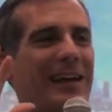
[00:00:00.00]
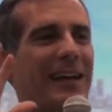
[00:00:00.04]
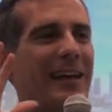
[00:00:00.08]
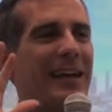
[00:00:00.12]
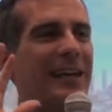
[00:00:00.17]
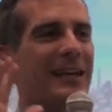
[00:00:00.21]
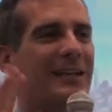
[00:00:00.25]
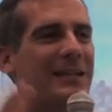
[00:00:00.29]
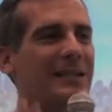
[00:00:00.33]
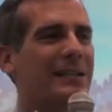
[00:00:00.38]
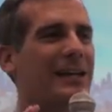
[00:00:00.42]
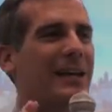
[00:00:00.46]

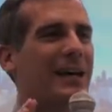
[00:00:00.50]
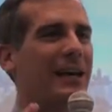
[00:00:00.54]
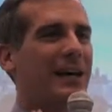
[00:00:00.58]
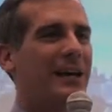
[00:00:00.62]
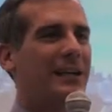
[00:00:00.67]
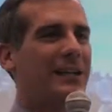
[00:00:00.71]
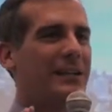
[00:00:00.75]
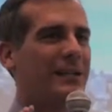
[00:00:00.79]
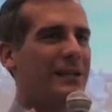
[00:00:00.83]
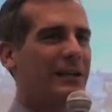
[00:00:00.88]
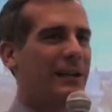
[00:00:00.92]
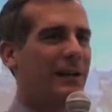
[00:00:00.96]
He
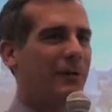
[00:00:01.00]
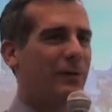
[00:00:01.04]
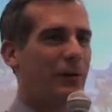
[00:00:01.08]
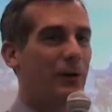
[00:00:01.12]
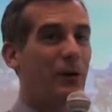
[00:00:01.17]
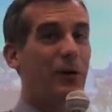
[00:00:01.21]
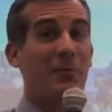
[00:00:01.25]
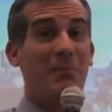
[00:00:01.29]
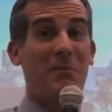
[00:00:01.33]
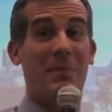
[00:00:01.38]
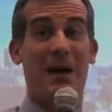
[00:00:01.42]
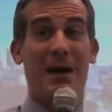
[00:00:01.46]
said, if
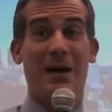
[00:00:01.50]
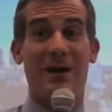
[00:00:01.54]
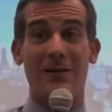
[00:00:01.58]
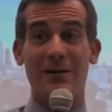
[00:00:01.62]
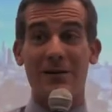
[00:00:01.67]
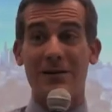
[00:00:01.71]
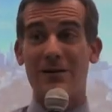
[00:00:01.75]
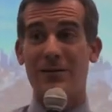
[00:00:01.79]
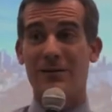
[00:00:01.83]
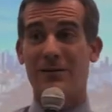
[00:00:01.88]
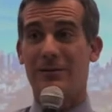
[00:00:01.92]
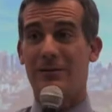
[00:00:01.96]
you're a
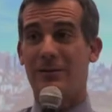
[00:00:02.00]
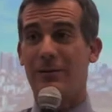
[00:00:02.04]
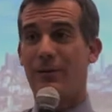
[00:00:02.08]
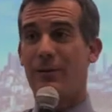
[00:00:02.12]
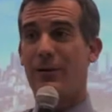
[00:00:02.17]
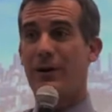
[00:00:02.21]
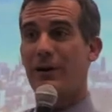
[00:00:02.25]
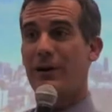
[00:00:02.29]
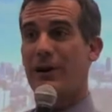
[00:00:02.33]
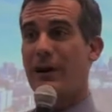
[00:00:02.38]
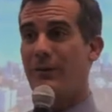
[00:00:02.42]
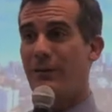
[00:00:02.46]
mayor
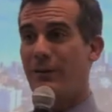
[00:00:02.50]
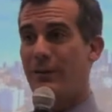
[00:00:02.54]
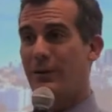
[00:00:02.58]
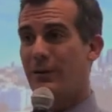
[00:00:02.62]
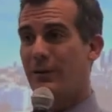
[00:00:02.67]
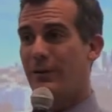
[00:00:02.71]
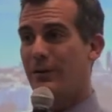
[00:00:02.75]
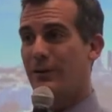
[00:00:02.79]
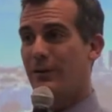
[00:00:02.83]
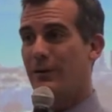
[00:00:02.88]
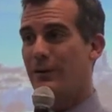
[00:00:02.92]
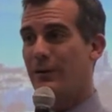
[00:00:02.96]
or a
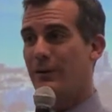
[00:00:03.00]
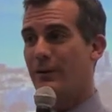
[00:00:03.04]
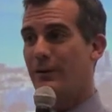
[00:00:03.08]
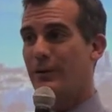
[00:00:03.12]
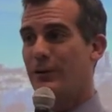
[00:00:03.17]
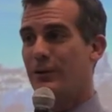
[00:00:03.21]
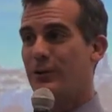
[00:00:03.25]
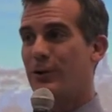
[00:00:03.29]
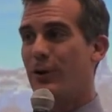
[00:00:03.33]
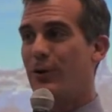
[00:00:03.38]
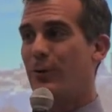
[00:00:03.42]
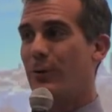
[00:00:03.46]
governor,
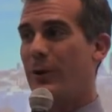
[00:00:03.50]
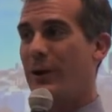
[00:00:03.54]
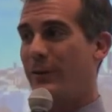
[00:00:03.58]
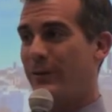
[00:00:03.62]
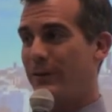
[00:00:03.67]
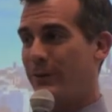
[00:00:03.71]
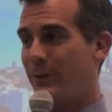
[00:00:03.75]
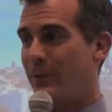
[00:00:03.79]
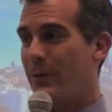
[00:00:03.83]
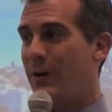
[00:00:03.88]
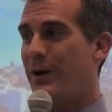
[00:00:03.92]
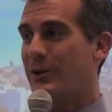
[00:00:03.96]
don't
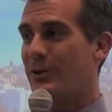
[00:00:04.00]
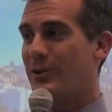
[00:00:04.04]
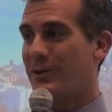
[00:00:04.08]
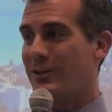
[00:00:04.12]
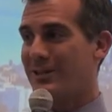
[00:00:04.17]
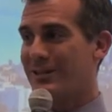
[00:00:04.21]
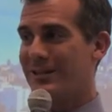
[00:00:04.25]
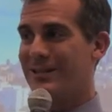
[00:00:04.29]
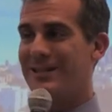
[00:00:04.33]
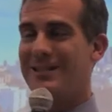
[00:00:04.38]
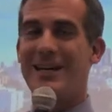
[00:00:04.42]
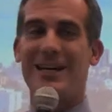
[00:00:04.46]
wait for
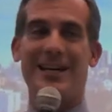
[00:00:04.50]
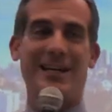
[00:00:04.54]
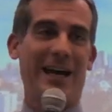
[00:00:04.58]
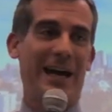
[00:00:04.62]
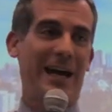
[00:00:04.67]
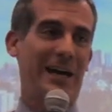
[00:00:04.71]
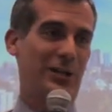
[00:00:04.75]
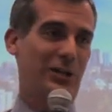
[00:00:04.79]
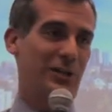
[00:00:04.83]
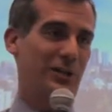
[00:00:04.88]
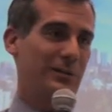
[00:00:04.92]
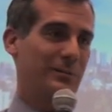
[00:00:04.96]
Washington, take
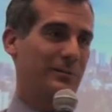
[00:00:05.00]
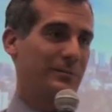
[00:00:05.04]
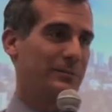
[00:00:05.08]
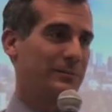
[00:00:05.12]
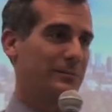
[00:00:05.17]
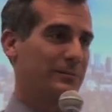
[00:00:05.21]
action.